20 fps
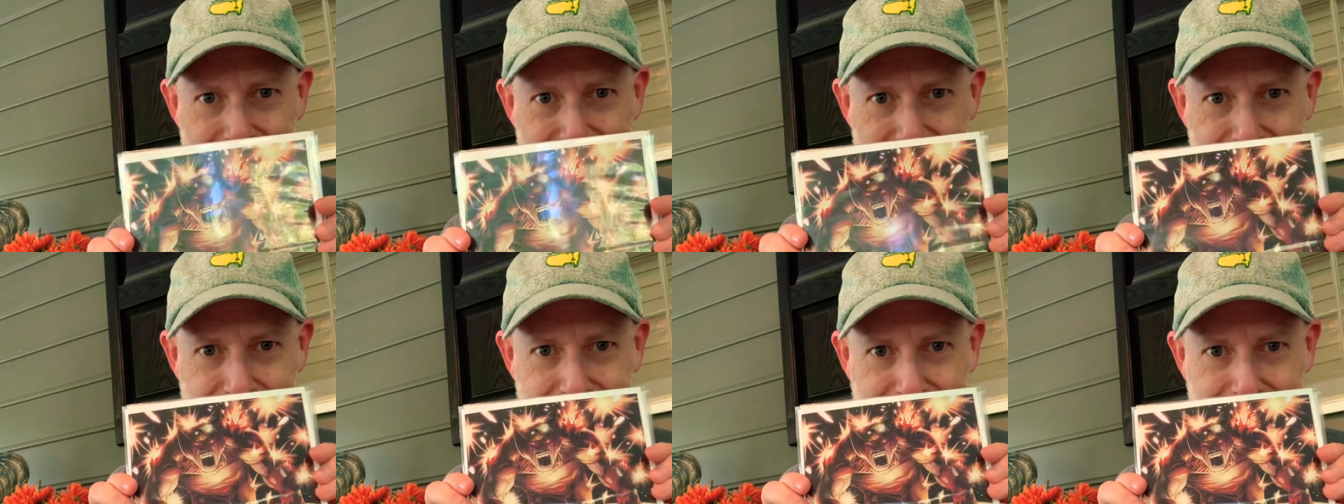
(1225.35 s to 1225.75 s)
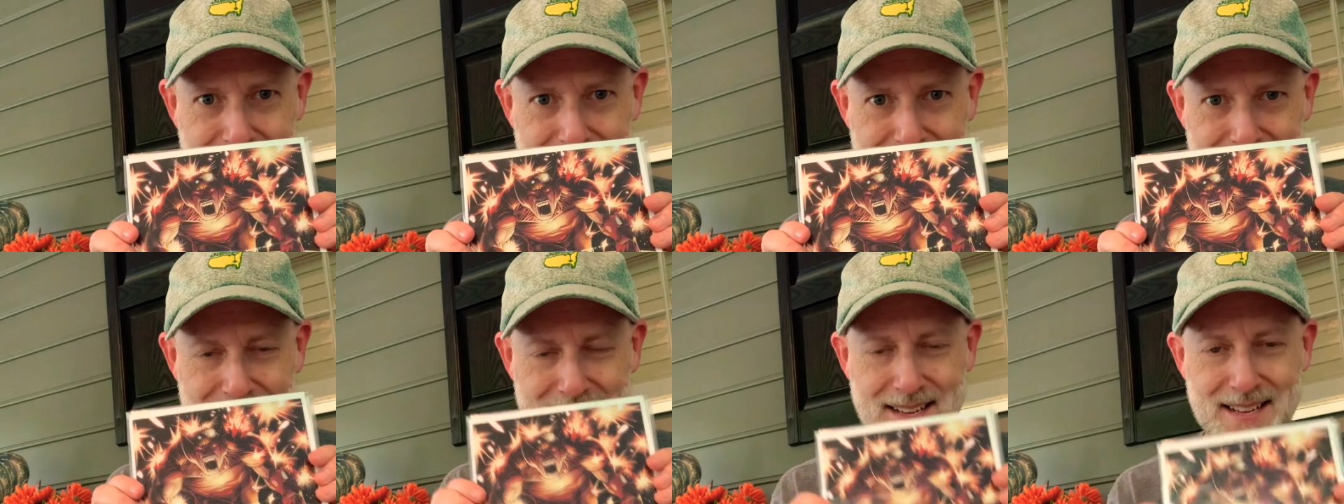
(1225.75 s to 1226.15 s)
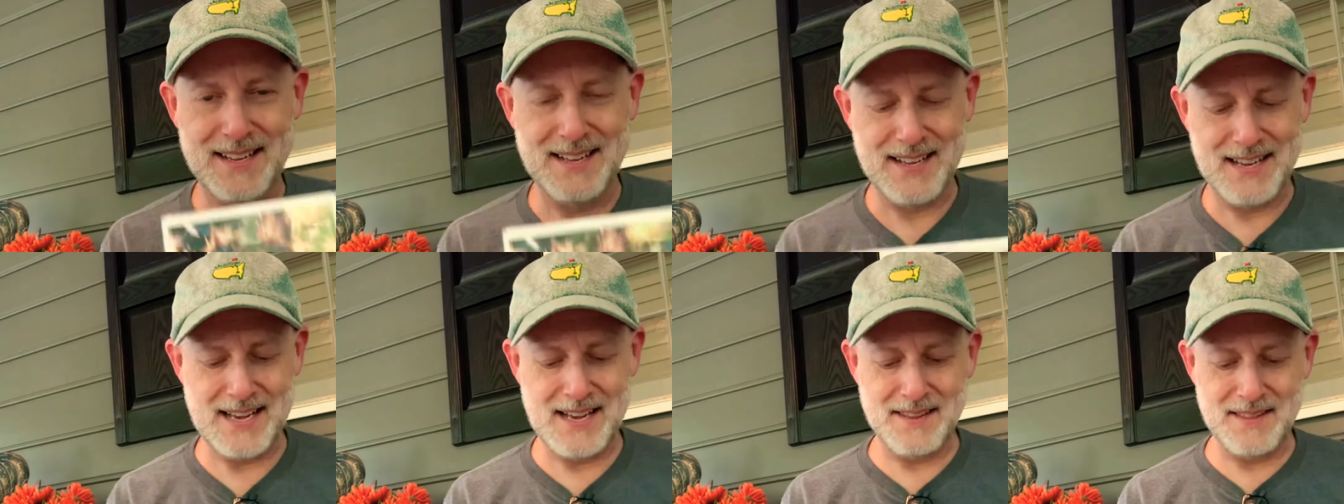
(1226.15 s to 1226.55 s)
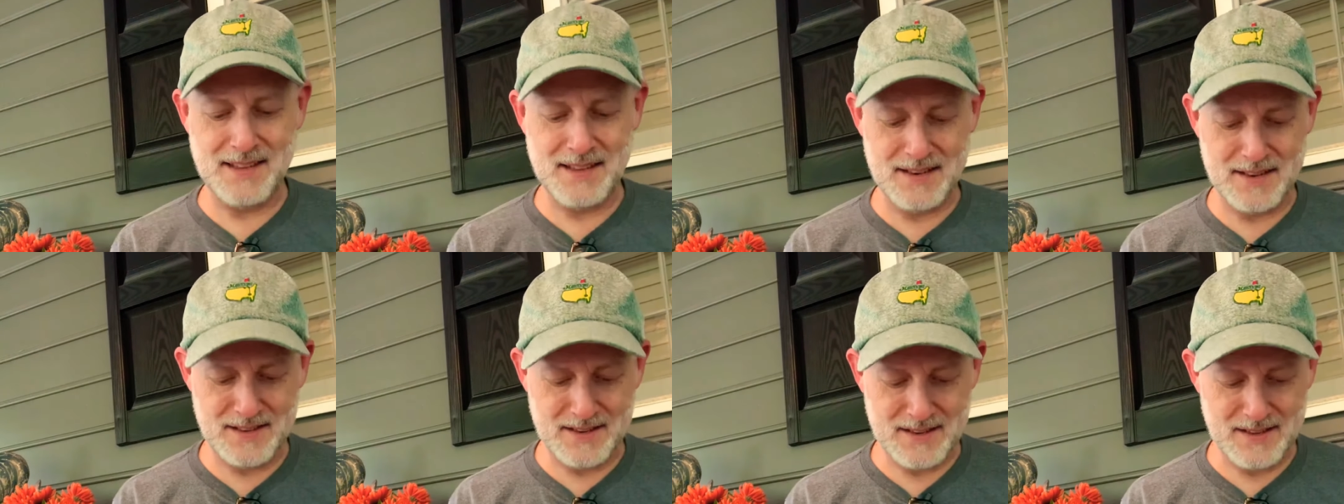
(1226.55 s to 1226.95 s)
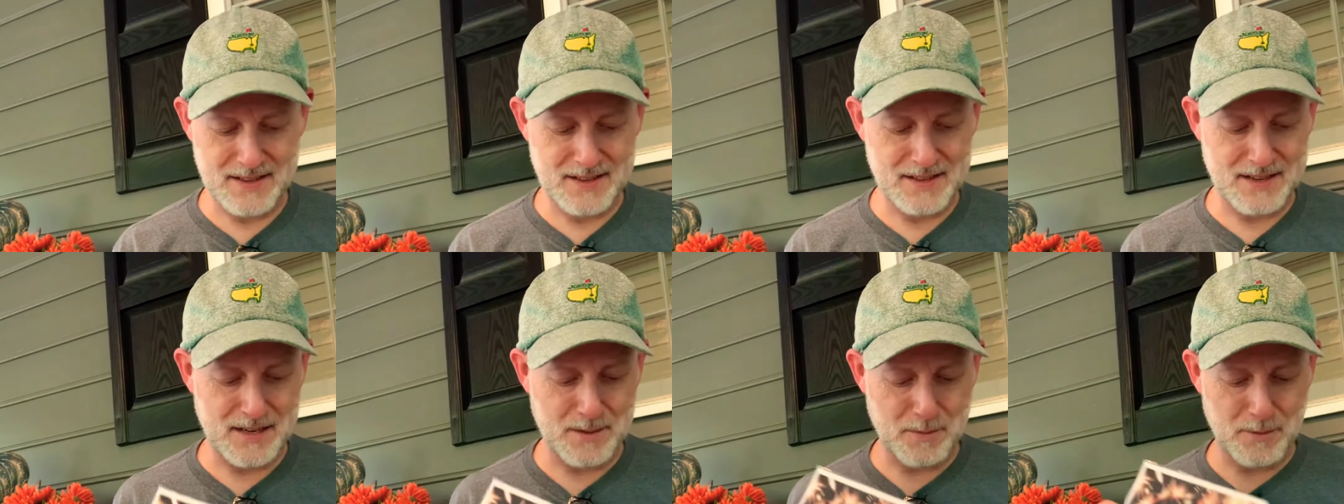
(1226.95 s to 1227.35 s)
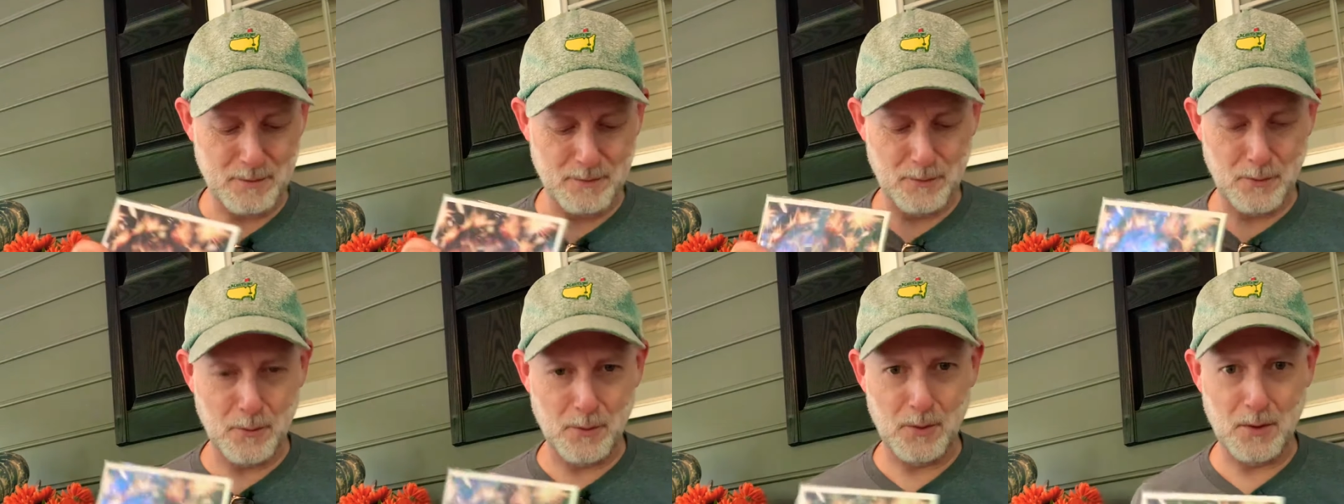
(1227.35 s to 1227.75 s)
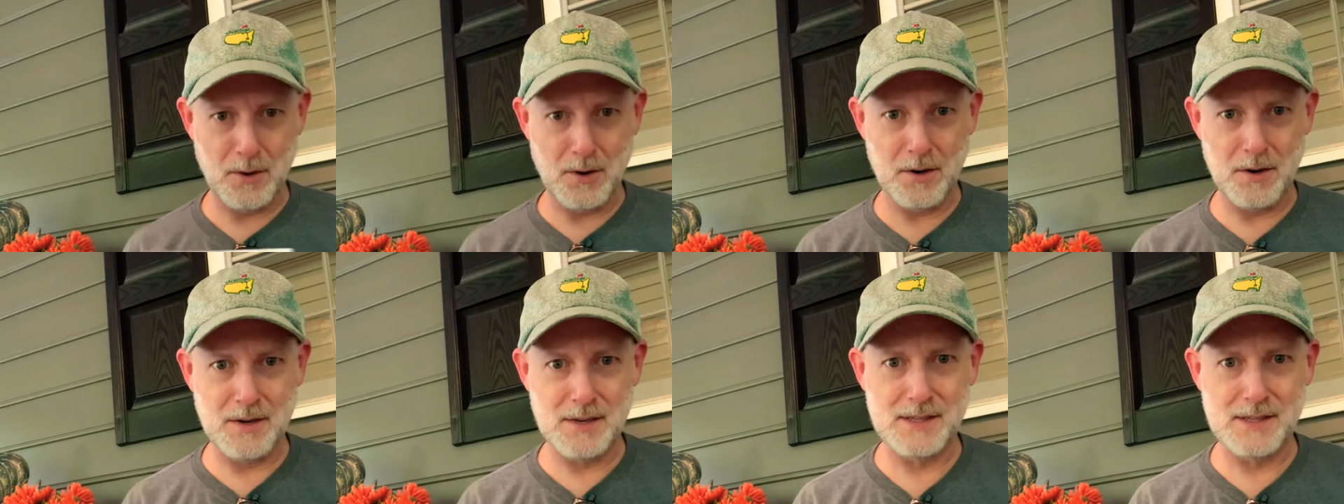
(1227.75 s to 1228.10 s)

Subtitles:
Look at that. And then the number 4.